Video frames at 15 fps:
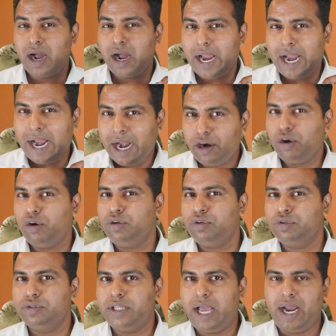Add on to
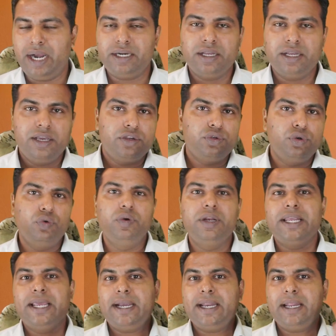that, you will
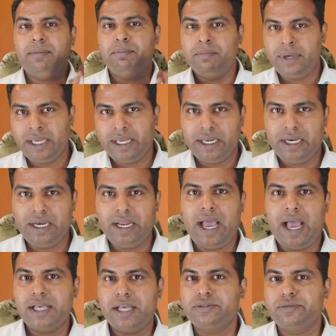get an mail
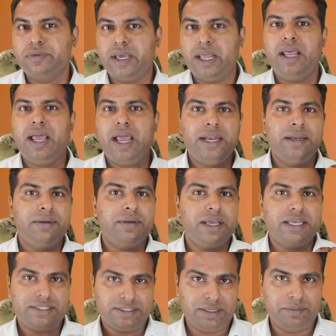as well, an
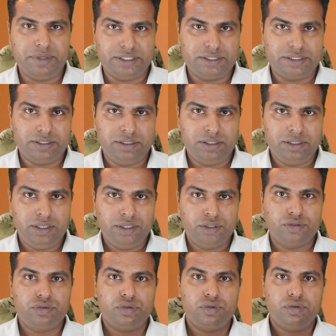SMS.
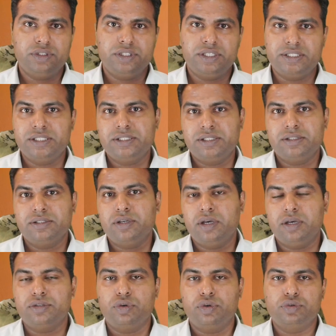So this is
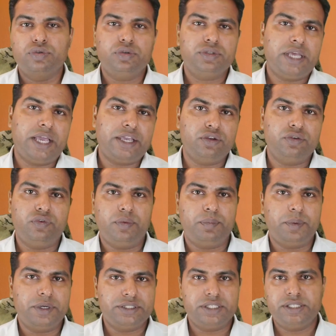so thank you for
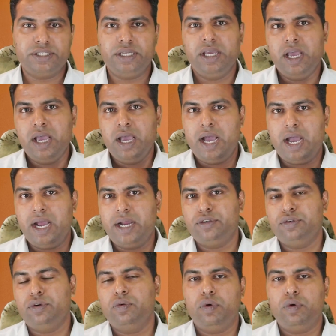purchasing, and
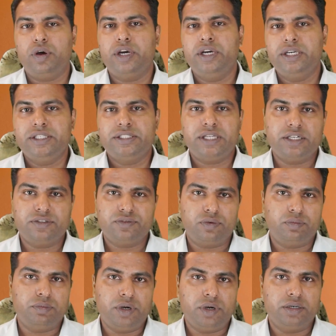your warranty starts
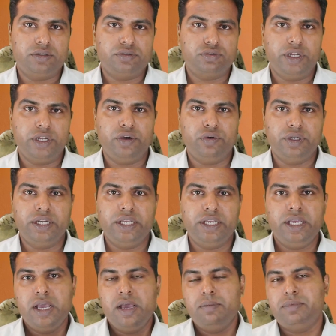from today only.